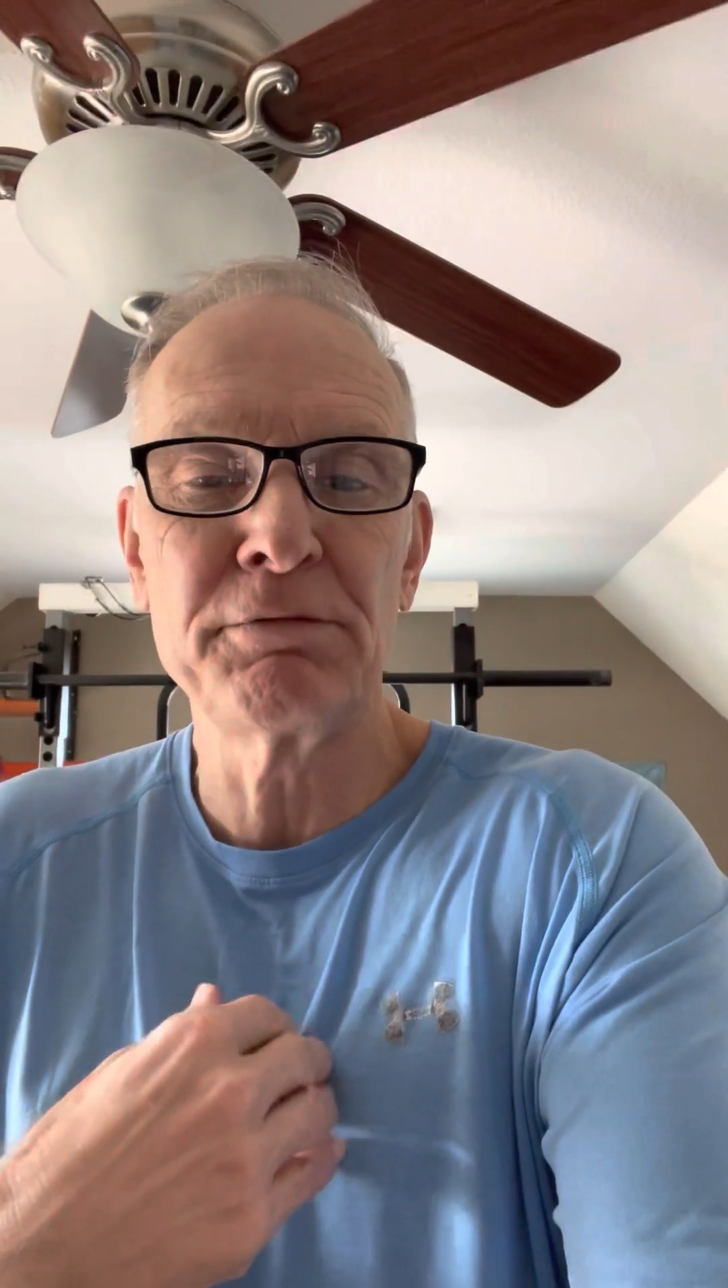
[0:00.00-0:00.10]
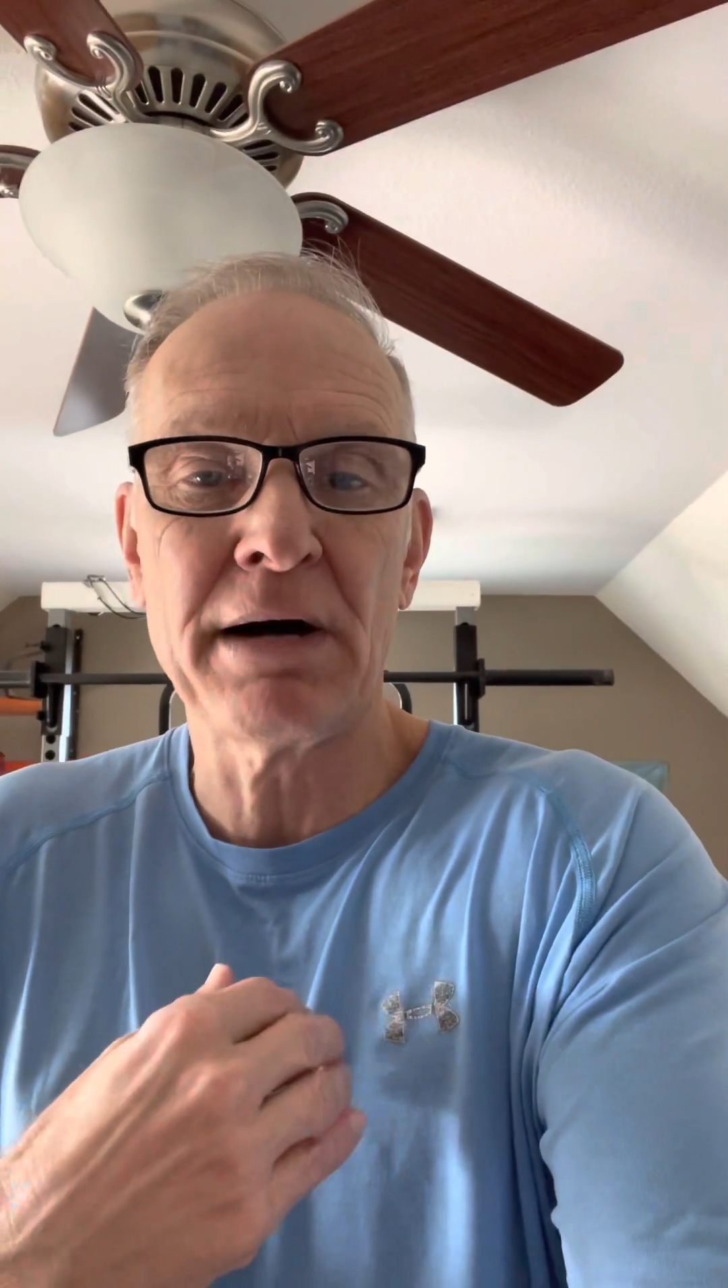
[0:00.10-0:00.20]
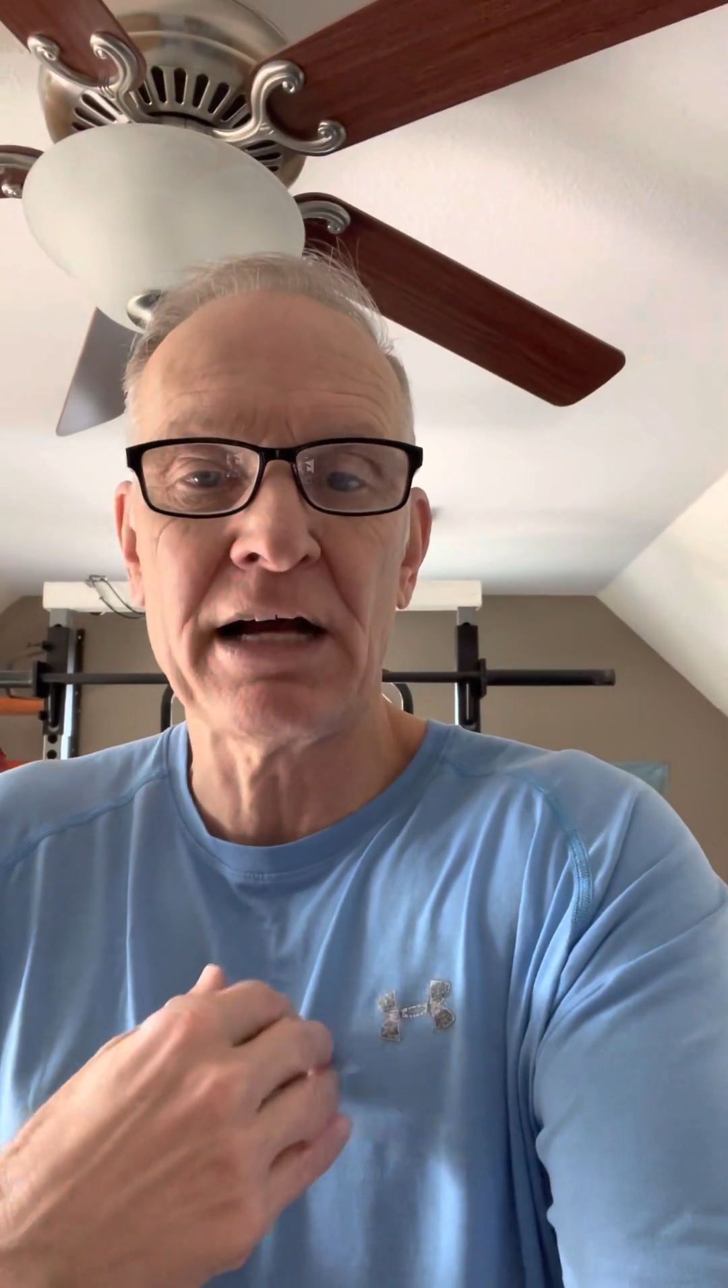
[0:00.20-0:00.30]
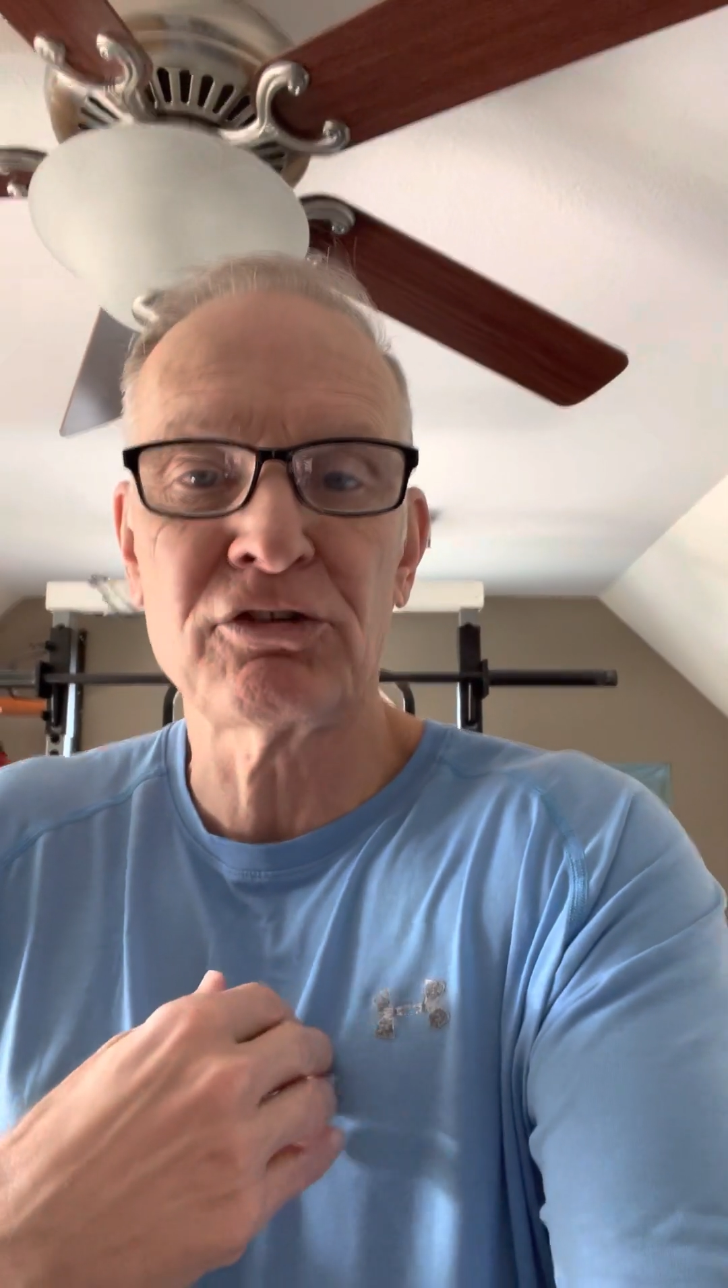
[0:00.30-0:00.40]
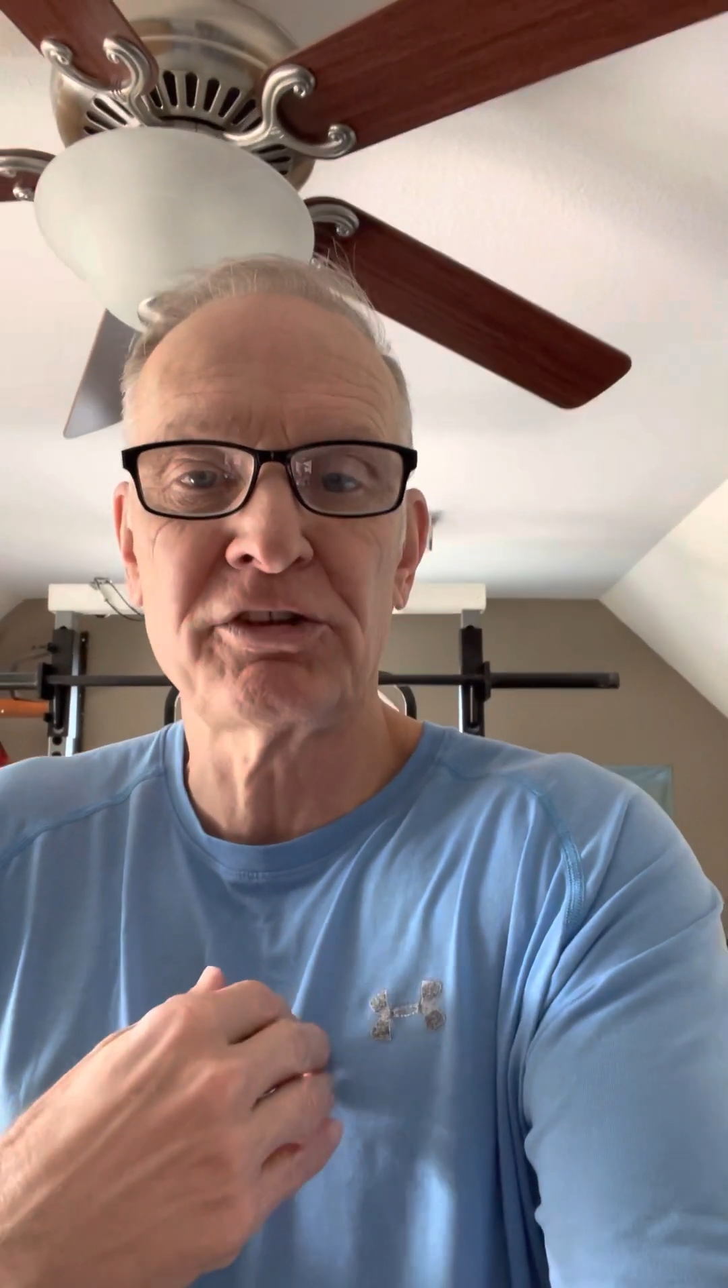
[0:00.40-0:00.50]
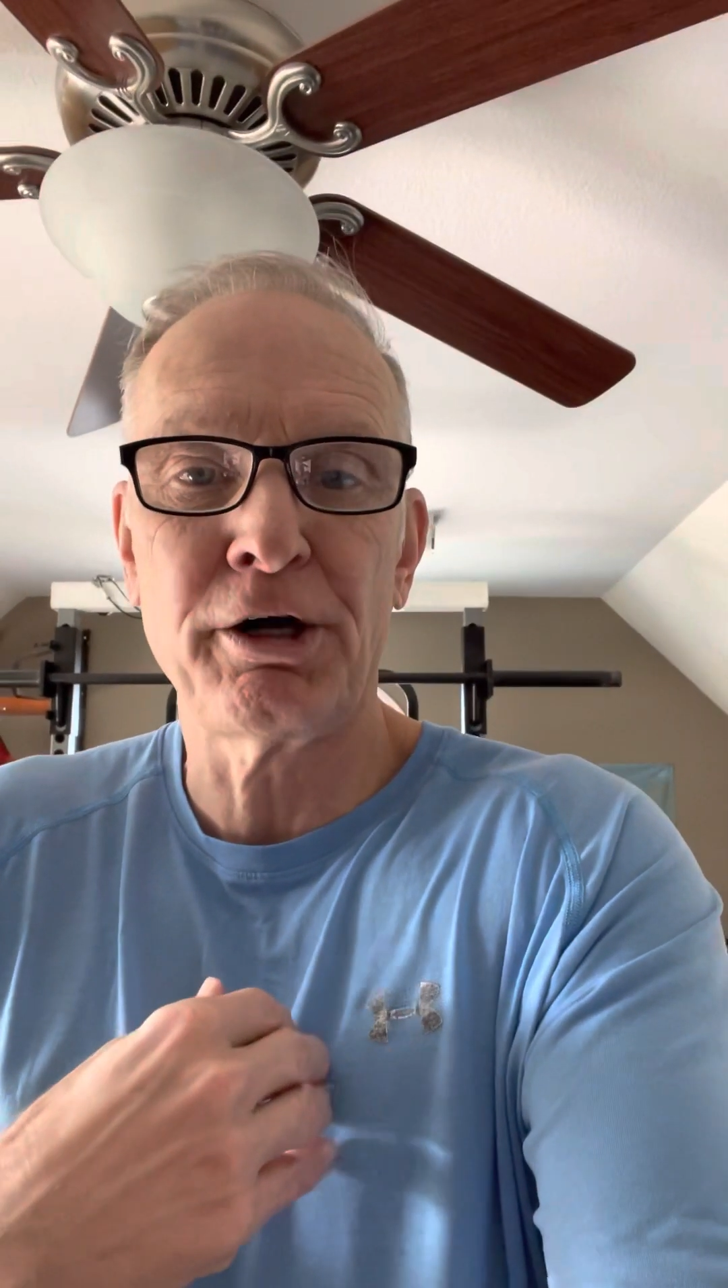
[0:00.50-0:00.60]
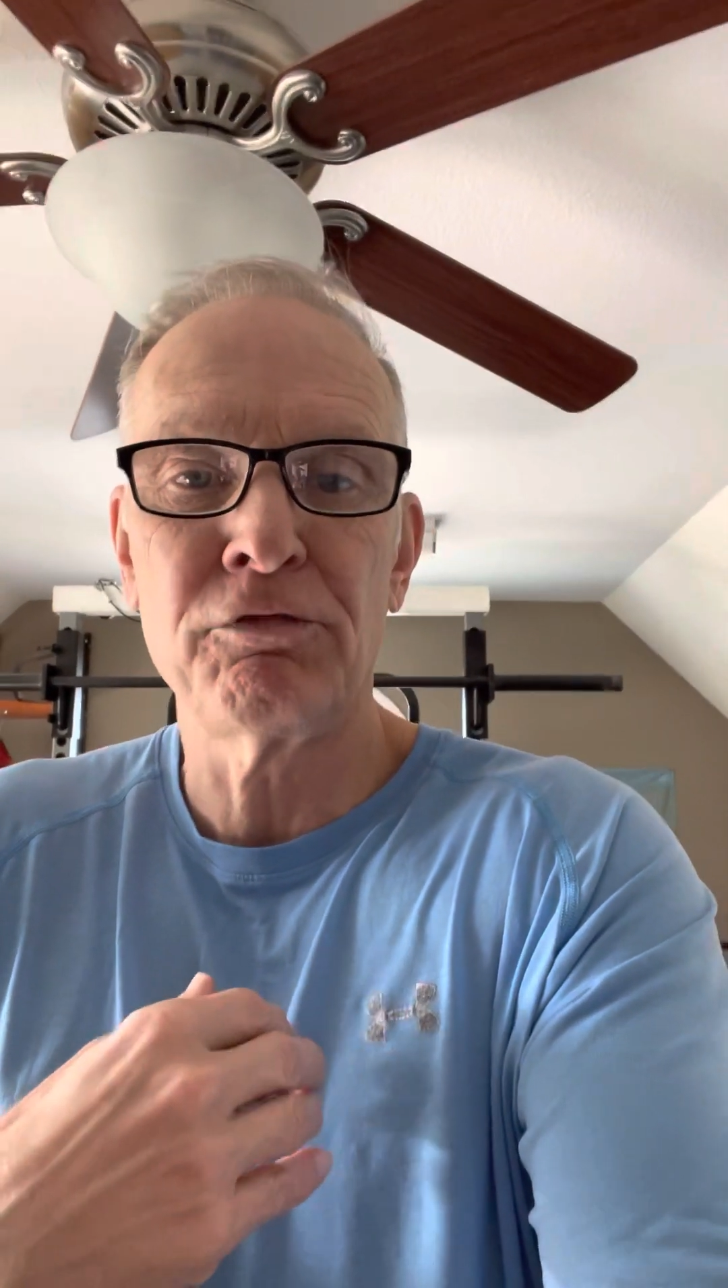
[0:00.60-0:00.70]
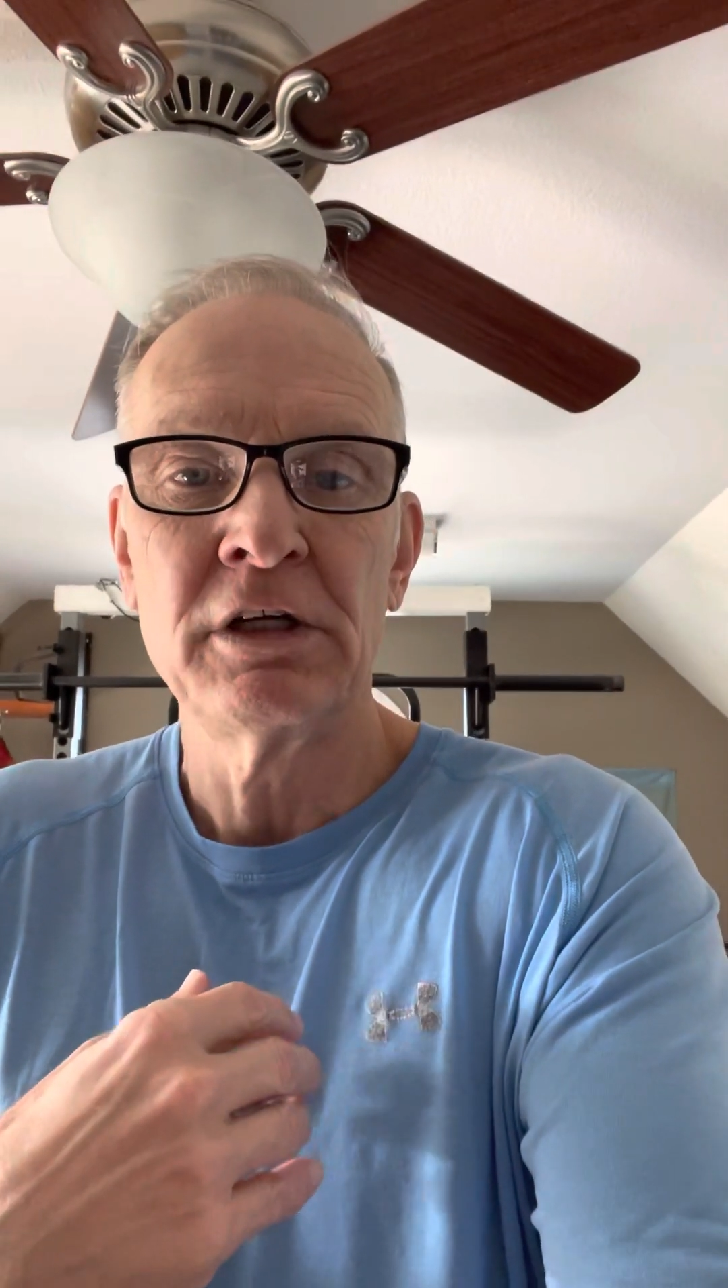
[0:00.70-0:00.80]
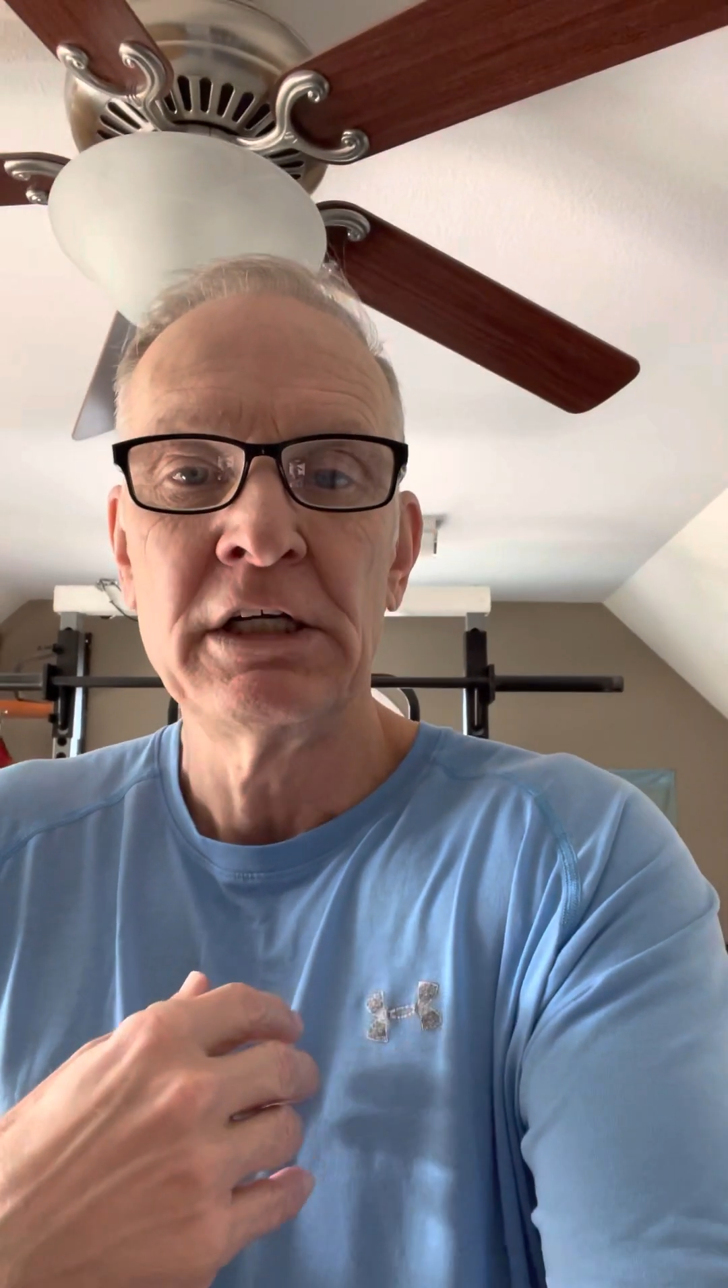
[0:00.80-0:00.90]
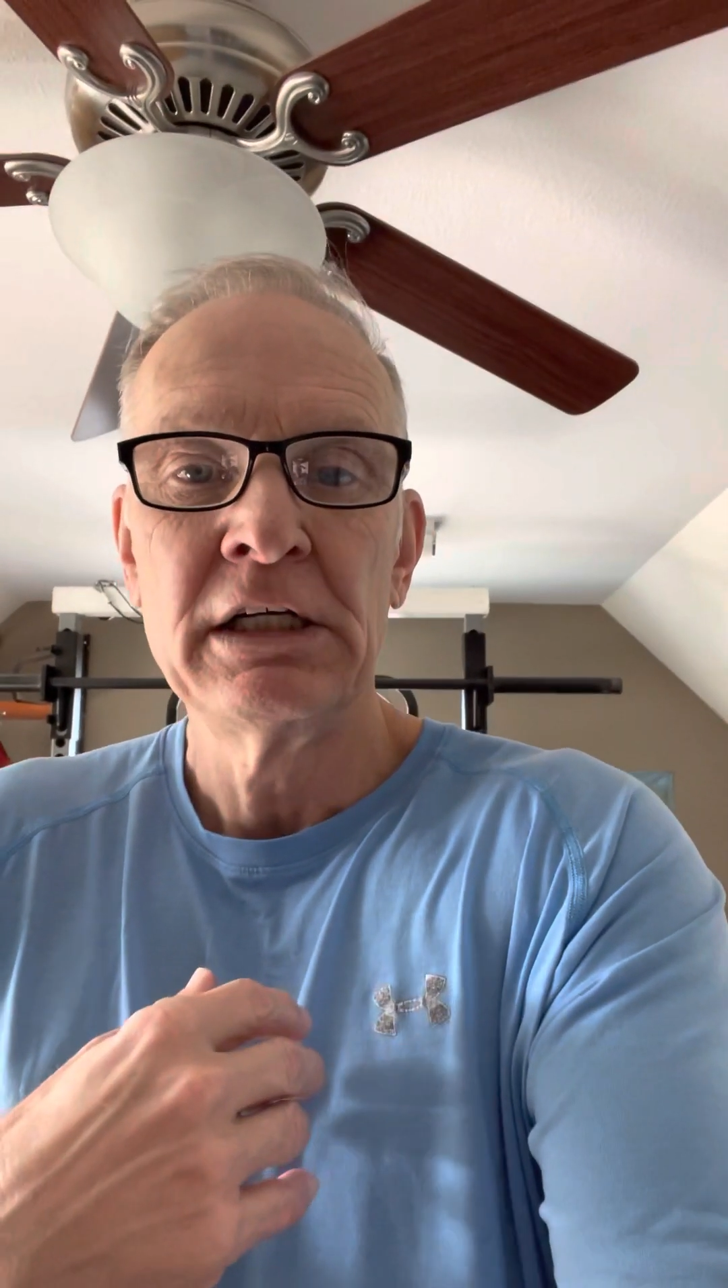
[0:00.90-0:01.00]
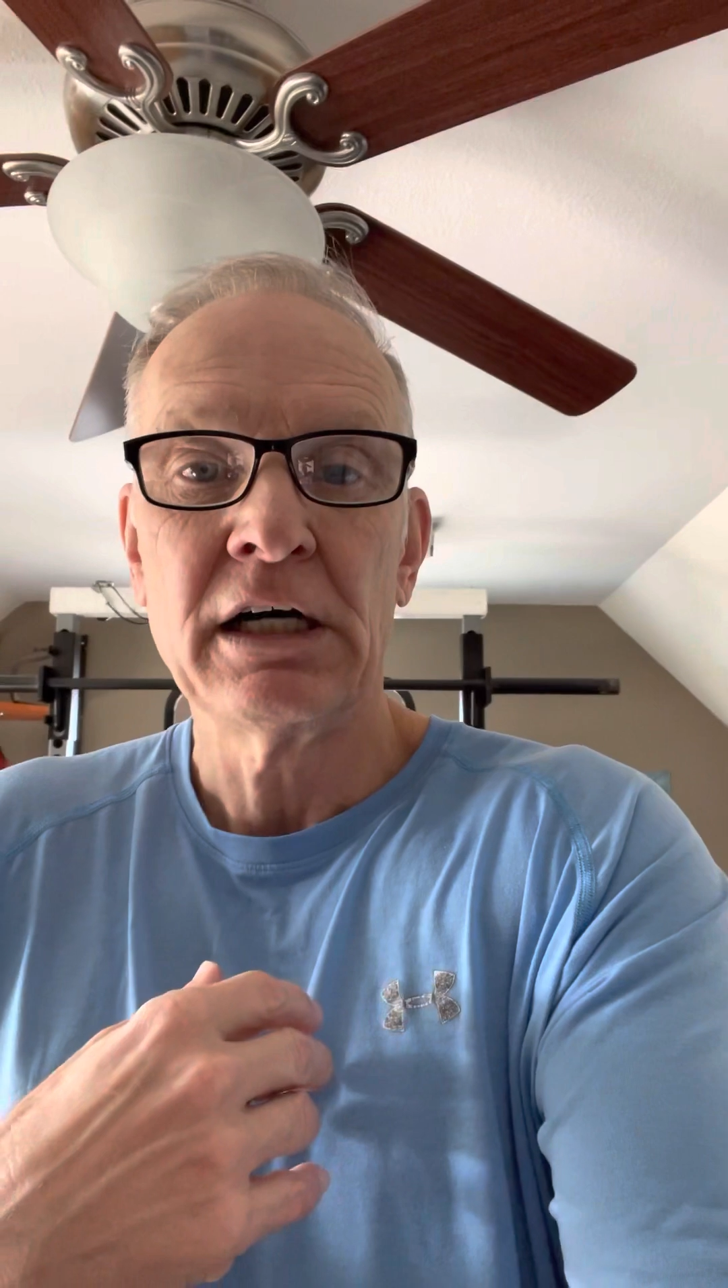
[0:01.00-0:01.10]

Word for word: myself,